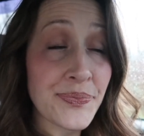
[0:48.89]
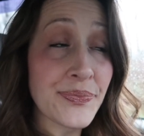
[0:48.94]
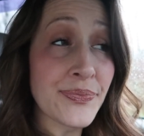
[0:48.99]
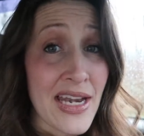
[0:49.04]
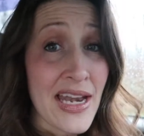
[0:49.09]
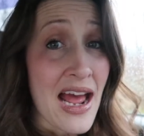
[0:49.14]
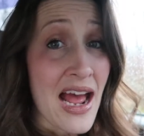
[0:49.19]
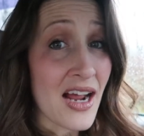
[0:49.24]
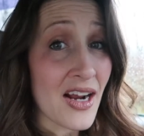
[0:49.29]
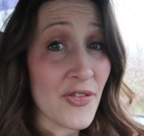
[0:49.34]
A
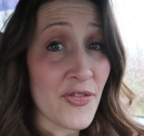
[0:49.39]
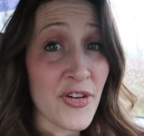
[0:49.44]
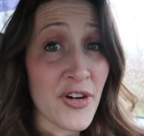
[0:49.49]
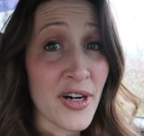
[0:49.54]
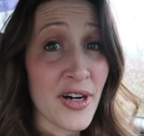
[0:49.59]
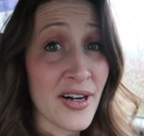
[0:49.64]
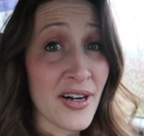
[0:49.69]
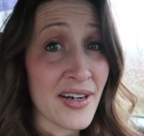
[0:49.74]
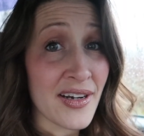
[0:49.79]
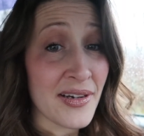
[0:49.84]
knack
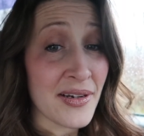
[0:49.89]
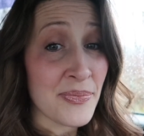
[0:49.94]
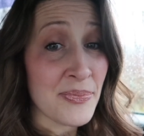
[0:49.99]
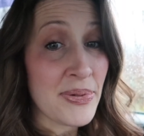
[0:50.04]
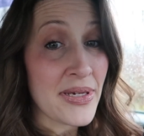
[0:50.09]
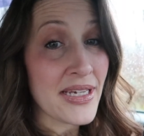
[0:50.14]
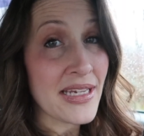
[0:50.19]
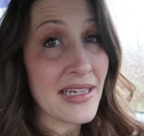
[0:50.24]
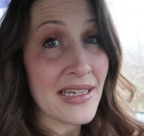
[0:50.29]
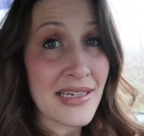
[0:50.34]
for
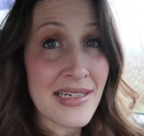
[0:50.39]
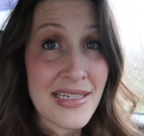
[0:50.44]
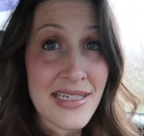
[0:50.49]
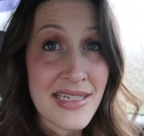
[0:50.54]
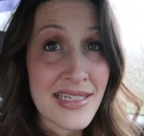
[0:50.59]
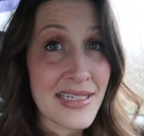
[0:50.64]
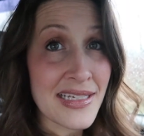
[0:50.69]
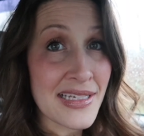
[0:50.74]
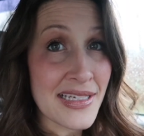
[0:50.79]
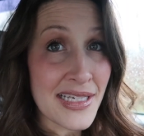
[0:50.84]
picking
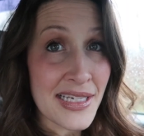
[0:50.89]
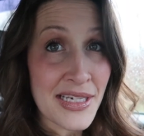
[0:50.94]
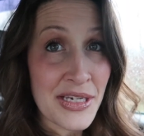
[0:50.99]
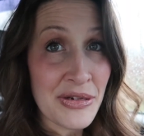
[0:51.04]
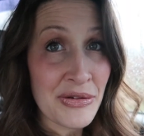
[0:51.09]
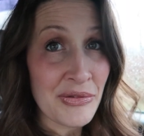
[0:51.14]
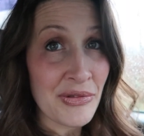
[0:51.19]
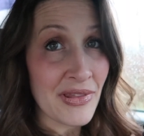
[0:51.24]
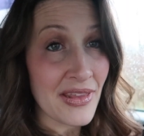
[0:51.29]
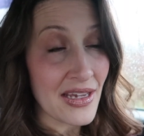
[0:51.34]

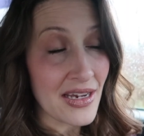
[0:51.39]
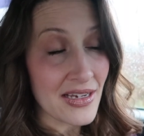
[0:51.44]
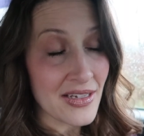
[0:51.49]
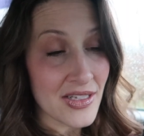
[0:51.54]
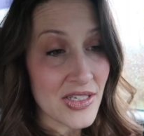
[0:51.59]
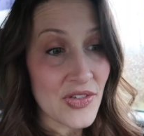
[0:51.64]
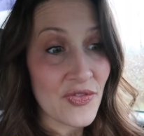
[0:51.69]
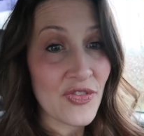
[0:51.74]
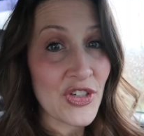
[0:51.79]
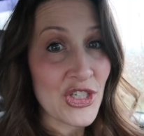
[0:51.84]
discontinued
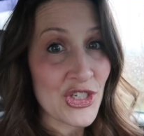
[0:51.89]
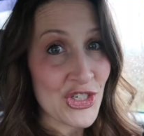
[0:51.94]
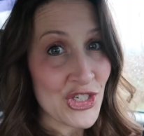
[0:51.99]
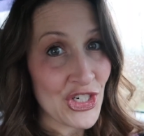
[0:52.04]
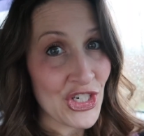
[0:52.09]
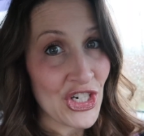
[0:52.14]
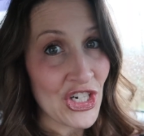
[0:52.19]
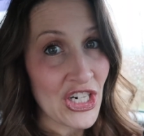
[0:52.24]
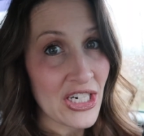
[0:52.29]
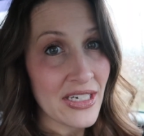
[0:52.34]
things for
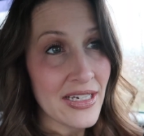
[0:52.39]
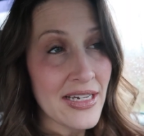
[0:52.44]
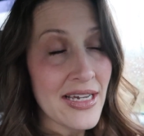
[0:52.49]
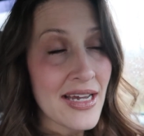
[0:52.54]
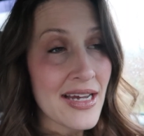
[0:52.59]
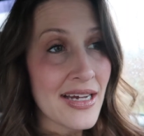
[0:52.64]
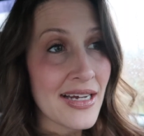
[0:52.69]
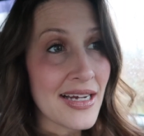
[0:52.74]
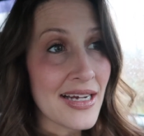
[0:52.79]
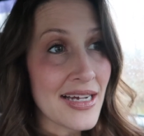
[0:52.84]
sure.
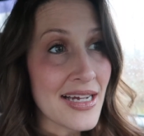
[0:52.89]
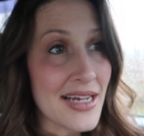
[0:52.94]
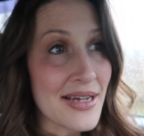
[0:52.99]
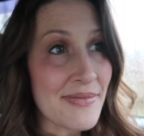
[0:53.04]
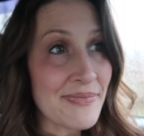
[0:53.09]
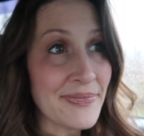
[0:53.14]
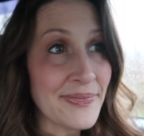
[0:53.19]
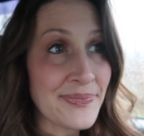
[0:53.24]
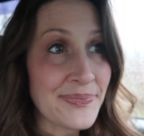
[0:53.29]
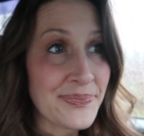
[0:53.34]

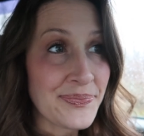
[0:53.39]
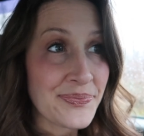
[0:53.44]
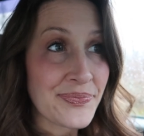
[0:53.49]
Um,